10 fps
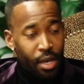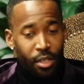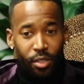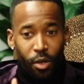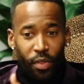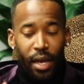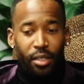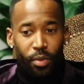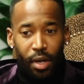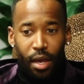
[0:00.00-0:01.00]
So
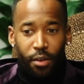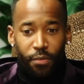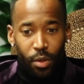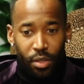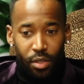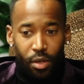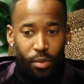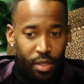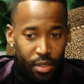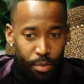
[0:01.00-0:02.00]
that's what I had to focus on,
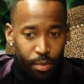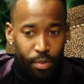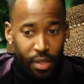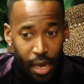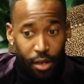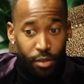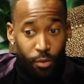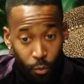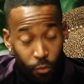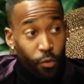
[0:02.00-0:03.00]
was that
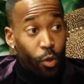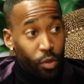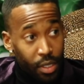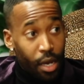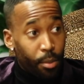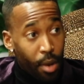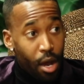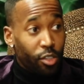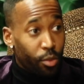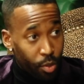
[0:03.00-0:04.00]
full-time
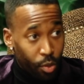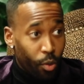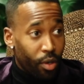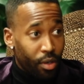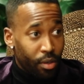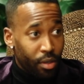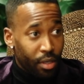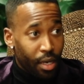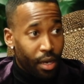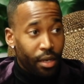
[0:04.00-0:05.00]
entrepreneur,
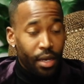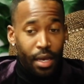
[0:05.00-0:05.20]
okay?